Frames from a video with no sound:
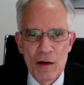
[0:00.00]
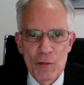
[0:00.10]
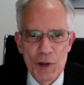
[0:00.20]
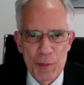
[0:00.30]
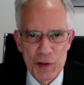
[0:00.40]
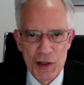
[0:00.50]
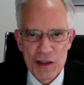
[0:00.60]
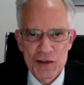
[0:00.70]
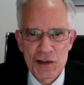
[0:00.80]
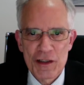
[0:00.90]

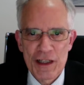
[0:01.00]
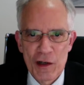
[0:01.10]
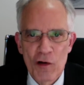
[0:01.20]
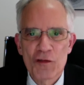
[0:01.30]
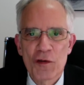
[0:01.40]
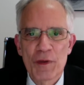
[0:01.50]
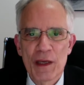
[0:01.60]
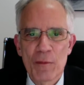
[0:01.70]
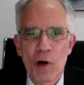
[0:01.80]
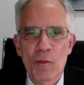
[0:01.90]
Reproduction can also be a
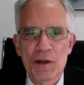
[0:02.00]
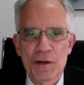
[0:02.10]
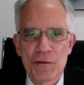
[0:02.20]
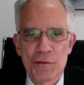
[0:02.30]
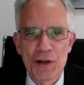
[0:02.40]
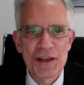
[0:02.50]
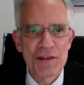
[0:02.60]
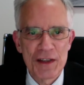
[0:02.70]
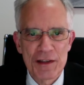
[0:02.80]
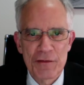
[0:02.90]
moment of
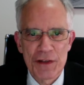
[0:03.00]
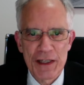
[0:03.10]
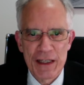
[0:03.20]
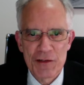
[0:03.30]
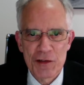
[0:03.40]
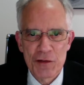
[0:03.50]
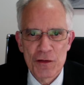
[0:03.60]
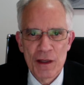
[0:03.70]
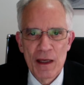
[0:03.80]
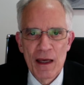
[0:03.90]
resignification
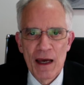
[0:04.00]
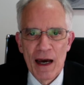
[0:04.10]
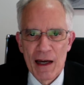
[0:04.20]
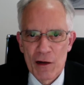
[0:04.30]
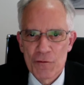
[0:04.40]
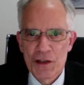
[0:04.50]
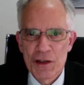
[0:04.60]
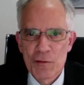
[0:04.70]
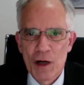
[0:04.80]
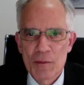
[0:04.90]
and of the
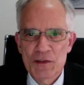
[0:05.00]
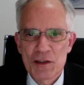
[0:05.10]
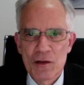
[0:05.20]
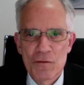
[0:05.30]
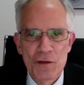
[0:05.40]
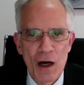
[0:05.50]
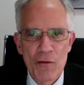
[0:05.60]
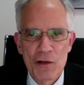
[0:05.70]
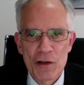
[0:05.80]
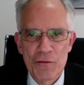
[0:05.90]
eruption of
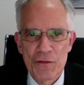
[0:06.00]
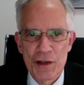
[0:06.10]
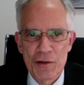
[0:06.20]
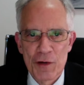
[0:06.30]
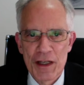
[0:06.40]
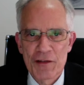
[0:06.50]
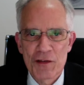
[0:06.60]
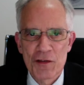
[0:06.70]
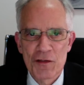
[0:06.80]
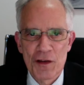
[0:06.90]
novel
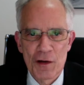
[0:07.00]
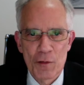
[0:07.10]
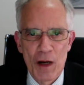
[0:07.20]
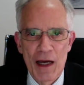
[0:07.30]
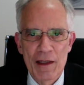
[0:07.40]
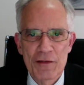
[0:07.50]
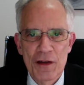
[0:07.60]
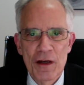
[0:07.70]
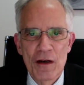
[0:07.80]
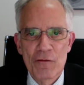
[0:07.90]
configurations that arise
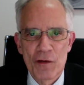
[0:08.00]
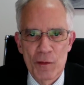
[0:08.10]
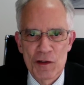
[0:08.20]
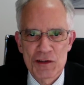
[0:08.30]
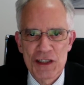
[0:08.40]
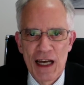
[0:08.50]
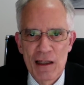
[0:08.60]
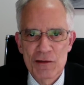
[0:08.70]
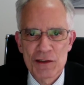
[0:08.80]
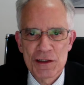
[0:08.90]
from the
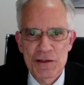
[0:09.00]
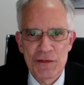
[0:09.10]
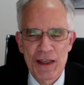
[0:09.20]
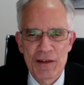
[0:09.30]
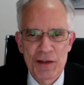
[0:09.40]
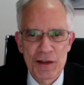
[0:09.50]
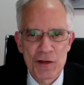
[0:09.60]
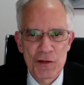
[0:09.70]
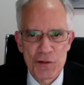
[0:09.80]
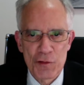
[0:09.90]
challenges facing
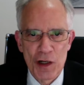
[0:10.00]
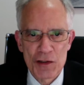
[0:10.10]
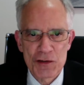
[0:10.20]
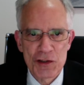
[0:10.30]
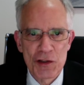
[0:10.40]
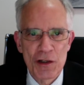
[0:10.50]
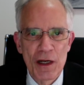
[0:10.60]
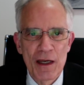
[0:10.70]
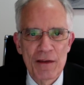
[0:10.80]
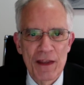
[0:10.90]
the structure
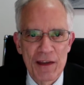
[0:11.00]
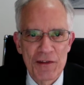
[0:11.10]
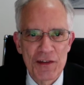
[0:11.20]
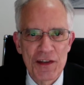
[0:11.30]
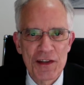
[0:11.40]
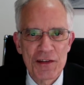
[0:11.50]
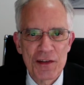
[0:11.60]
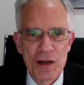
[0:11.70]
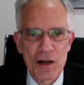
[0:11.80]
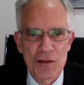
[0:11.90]
that
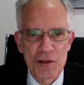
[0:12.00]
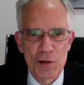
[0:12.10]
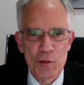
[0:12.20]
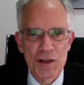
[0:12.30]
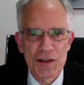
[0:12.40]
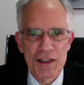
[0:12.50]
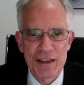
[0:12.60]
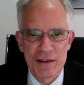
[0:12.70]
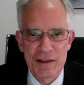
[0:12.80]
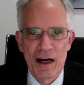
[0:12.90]
seeks continuity
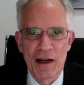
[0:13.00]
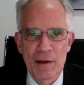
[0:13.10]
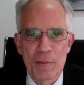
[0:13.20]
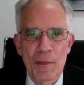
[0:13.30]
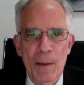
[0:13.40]
in time.